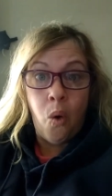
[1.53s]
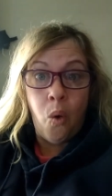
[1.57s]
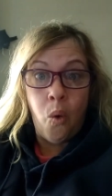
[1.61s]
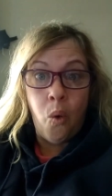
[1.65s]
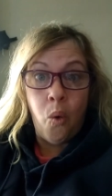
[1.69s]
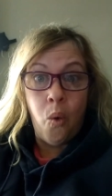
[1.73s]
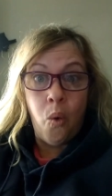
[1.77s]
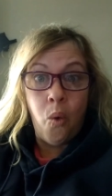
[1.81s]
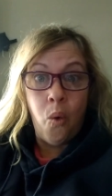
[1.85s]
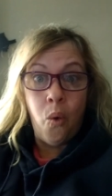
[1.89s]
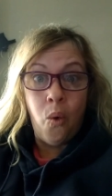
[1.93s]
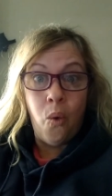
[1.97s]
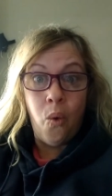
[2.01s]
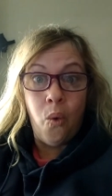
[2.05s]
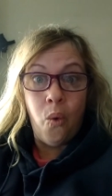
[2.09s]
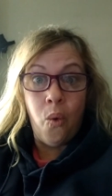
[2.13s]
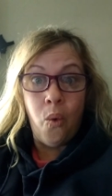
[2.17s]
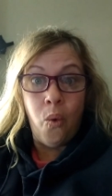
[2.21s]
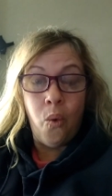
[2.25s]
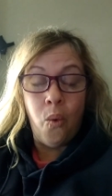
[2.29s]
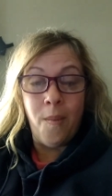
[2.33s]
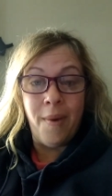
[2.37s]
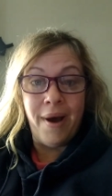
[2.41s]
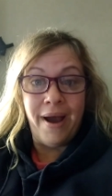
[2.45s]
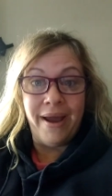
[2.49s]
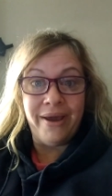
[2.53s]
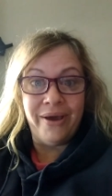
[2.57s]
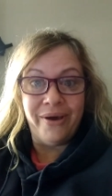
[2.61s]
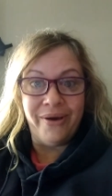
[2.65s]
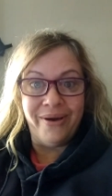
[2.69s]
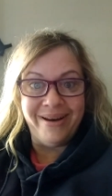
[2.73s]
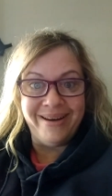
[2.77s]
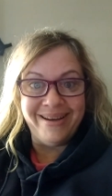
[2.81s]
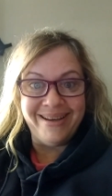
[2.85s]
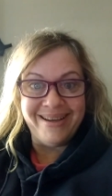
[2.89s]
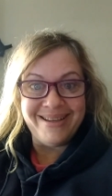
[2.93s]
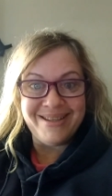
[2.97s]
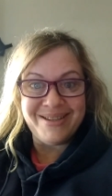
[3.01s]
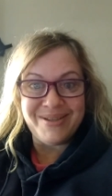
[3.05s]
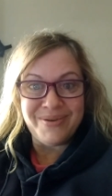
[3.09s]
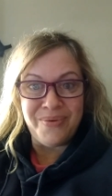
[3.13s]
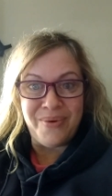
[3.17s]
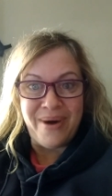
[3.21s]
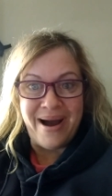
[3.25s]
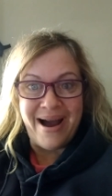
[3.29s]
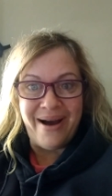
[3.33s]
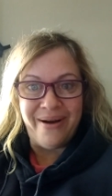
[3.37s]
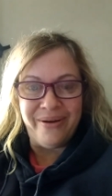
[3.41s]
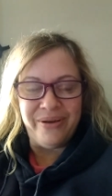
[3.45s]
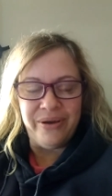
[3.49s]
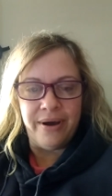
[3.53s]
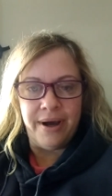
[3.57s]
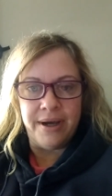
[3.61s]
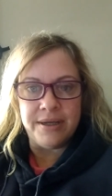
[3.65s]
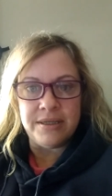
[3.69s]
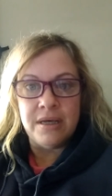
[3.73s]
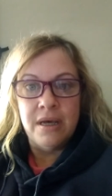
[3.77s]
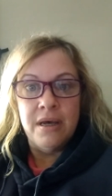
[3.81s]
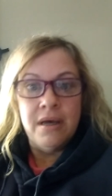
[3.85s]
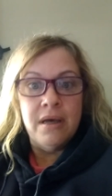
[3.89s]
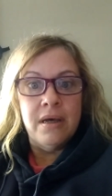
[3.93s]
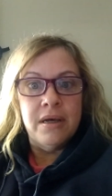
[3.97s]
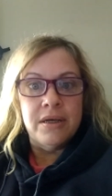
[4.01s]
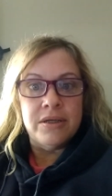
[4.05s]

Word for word: Oh my goodness. Wow, you guys.